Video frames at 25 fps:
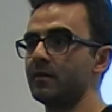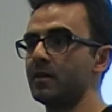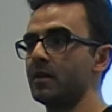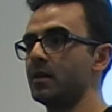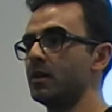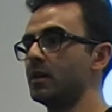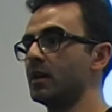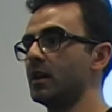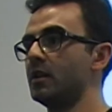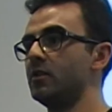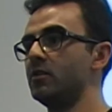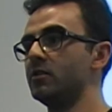You
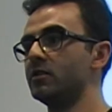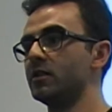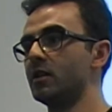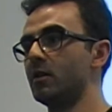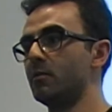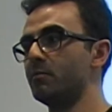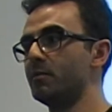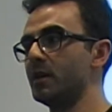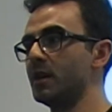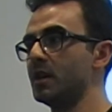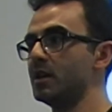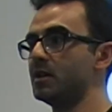can use it on
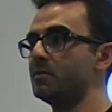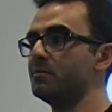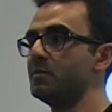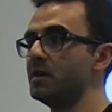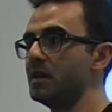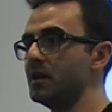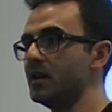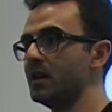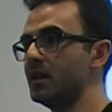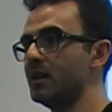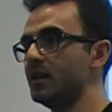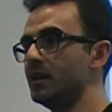
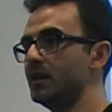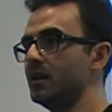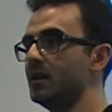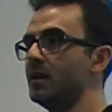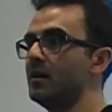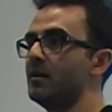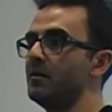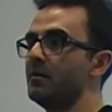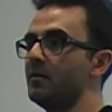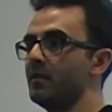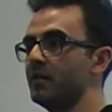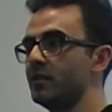PHP,
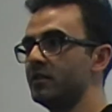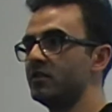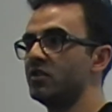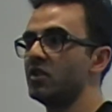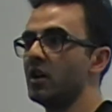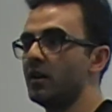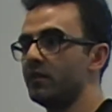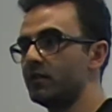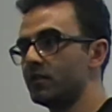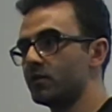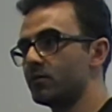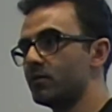
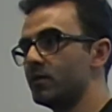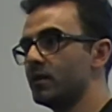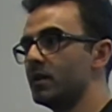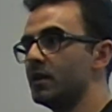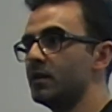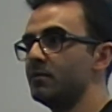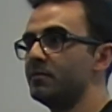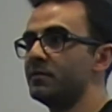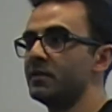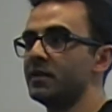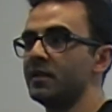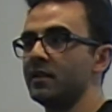JavaScript,